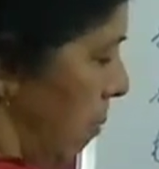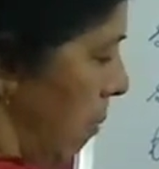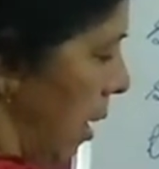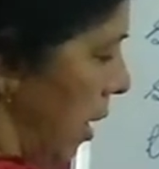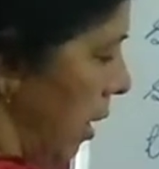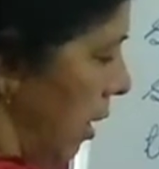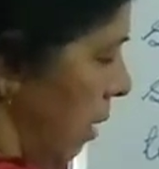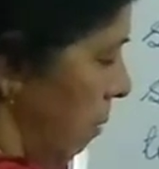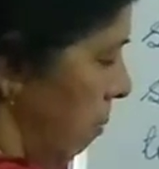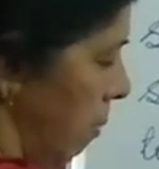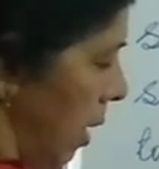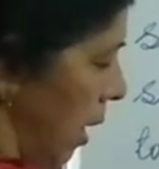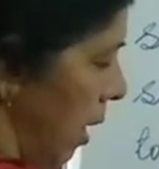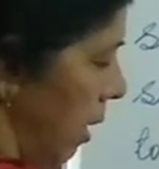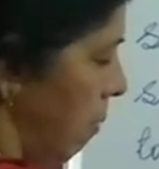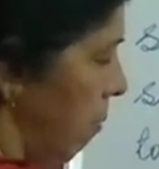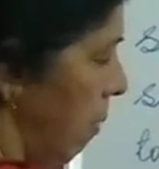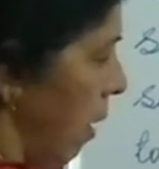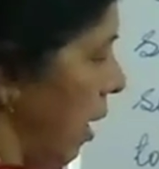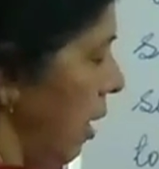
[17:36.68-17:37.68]

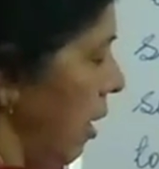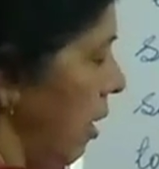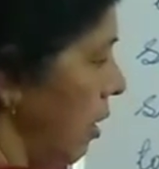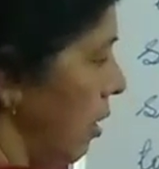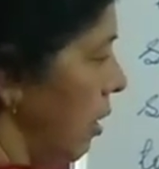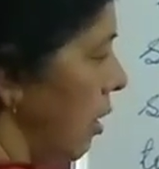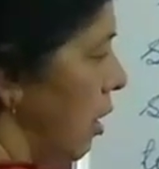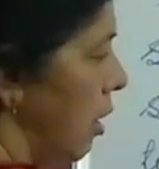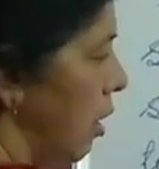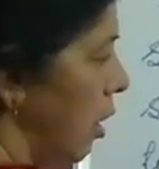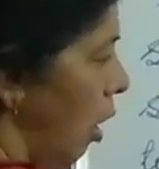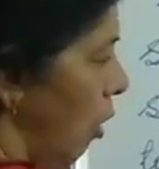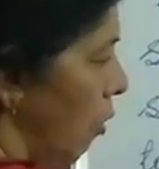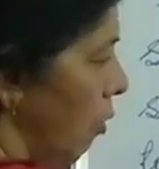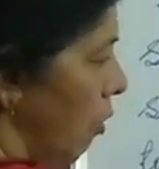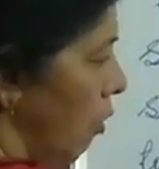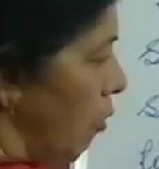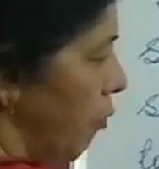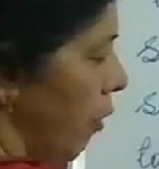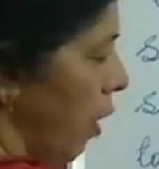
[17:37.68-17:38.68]
multiplied by,
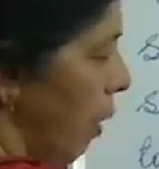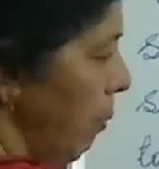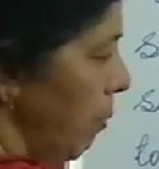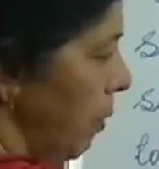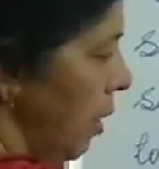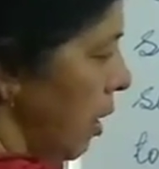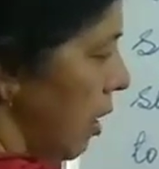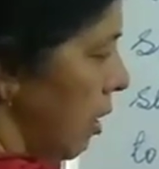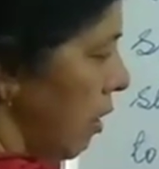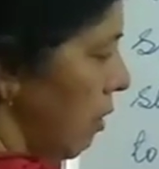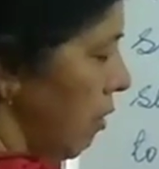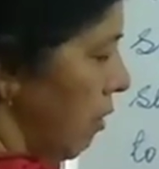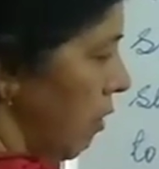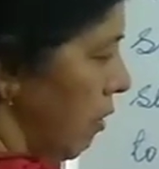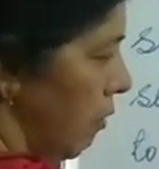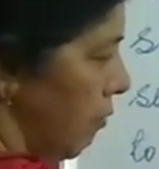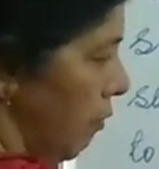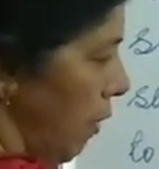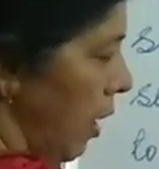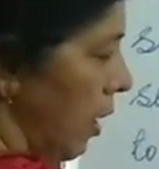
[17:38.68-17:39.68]
now from the
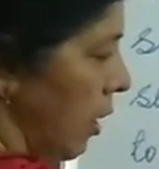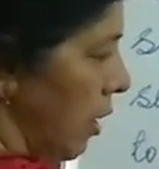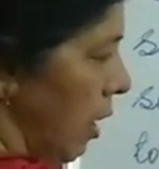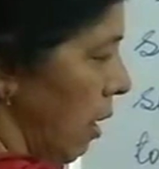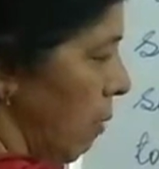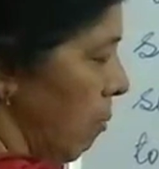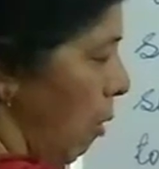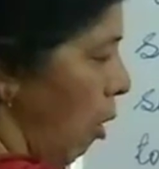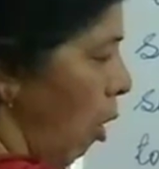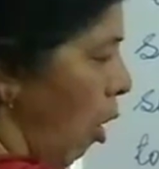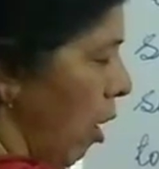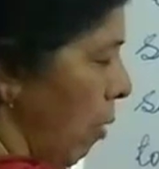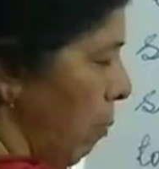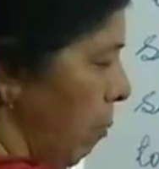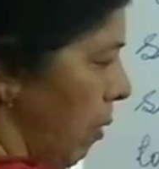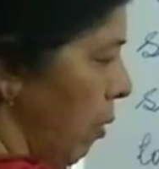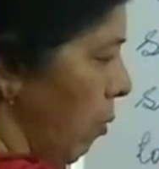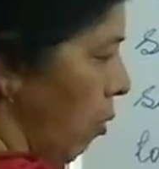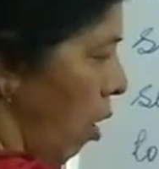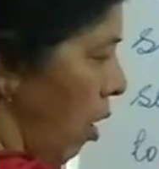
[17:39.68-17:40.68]
fulcrum
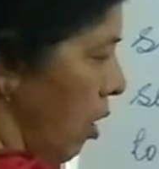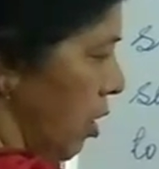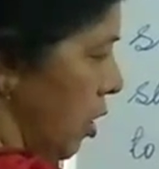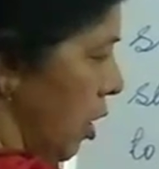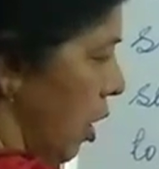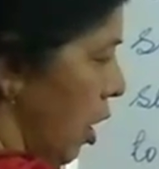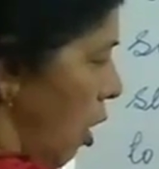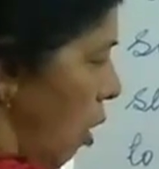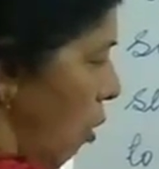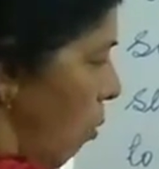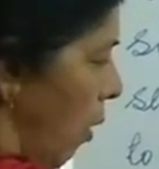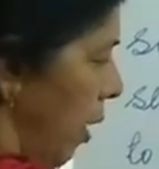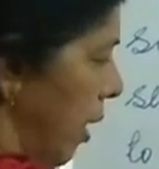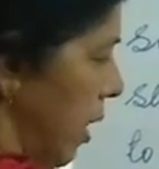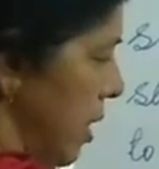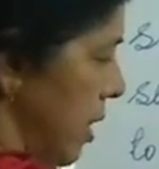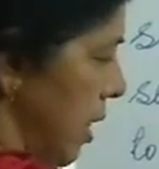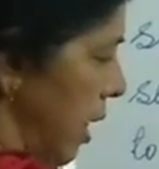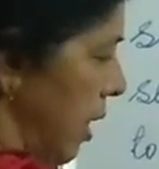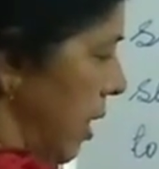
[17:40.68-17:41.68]
or pivot,
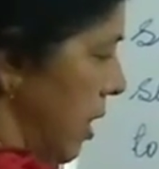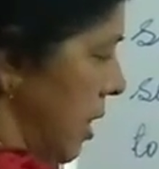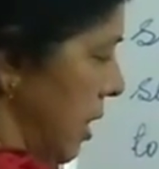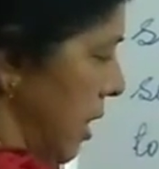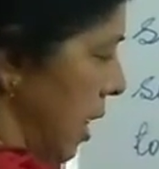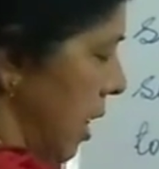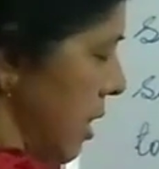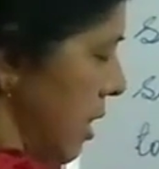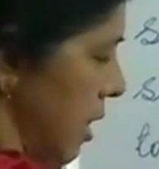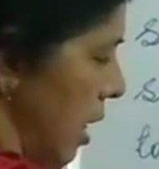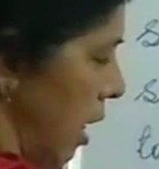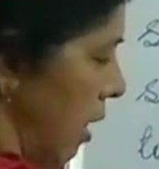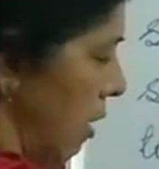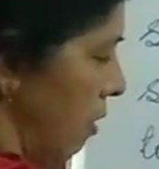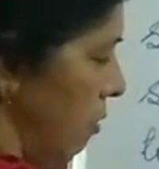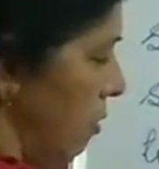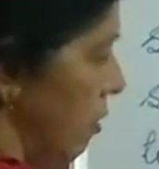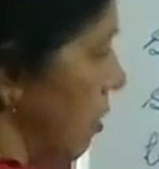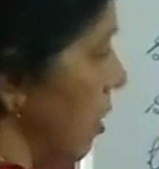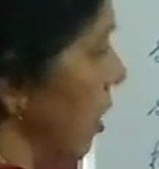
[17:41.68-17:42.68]
what is the distance
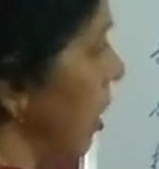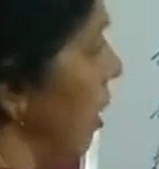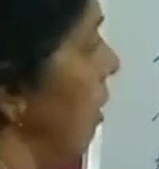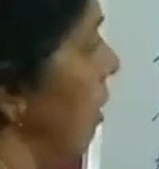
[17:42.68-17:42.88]
at